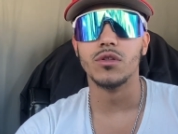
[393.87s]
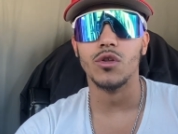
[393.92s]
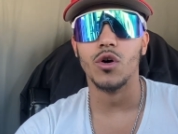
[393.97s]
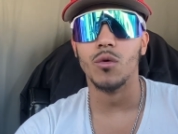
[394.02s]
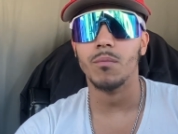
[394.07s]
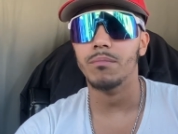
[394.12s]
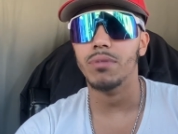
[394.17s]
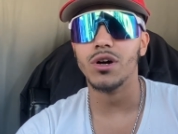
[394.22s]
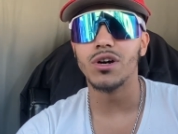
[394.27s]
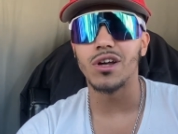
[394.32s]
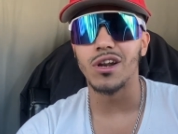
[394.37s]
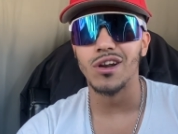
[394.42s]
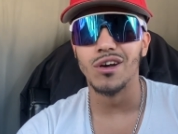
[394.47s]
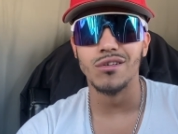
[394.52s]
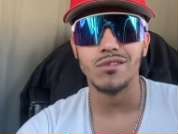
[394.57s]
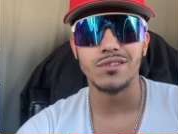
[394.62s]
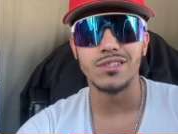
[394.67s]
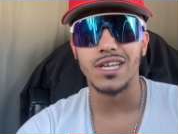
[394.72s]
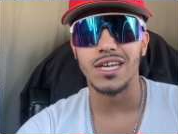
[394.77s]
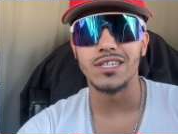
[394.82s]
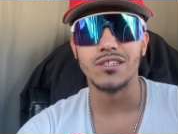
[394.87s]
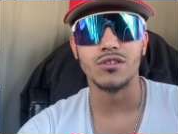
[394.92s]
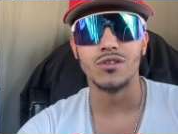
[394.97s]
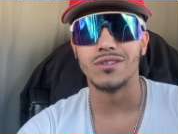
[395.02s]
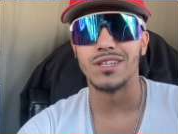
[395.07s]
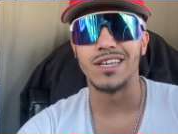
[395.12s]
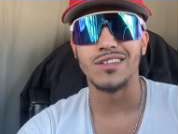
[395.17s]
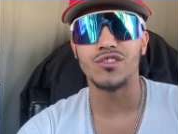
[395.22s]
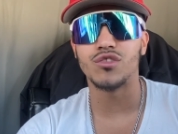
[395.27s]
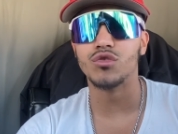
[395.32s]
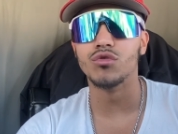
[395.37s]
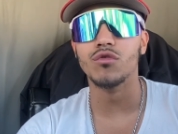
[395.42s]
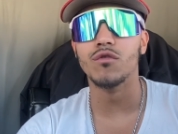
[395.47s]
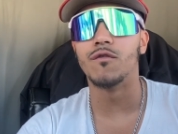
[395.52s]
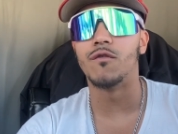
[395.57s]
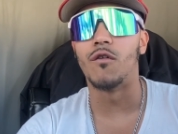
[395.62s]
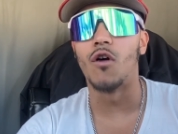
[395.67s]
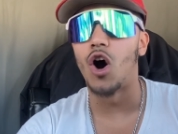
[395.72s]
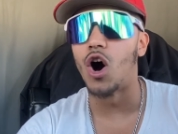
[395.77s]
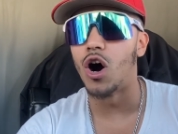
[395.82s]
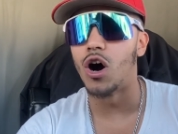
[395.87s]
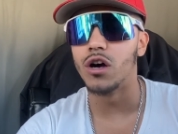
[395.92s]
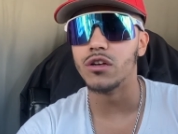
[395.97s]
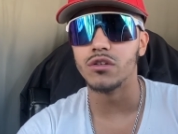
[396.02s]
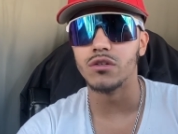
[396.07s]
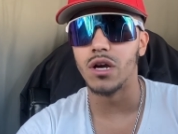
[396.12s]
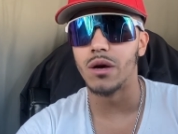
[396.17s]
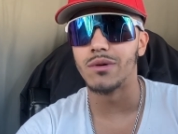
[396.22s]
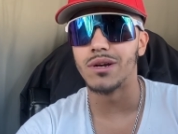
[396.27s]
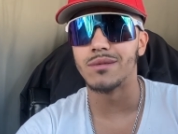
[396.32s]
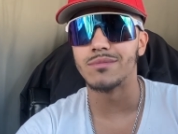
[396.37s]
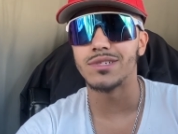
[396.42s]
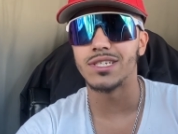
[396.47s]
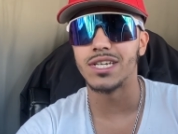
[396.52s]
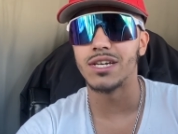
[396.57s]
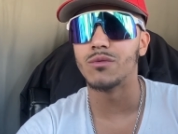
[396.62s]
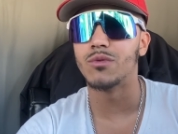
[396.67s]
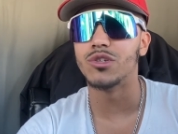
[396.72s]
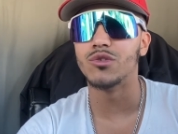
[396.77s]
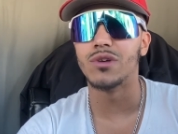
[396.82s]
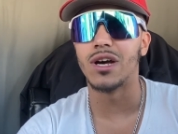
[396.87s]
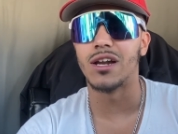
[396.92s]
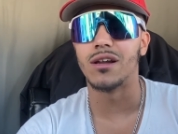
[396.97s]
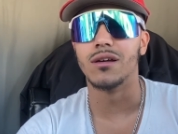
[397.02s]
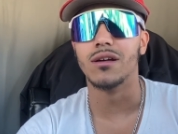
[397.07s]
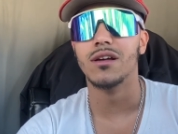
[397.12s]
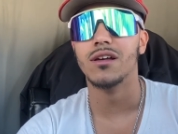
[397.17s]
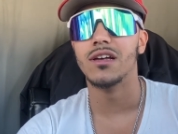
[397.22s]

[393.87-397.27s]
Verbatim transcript: don't book loads that you know that's too far you get what i'm saying where you gotta